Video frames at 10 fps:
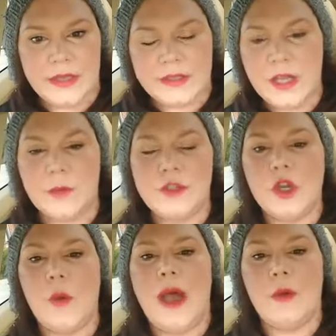someone to
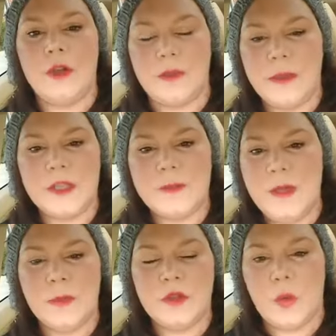go out with, because
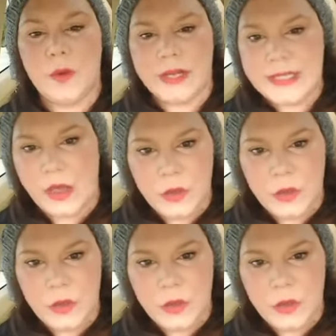people don't want to tell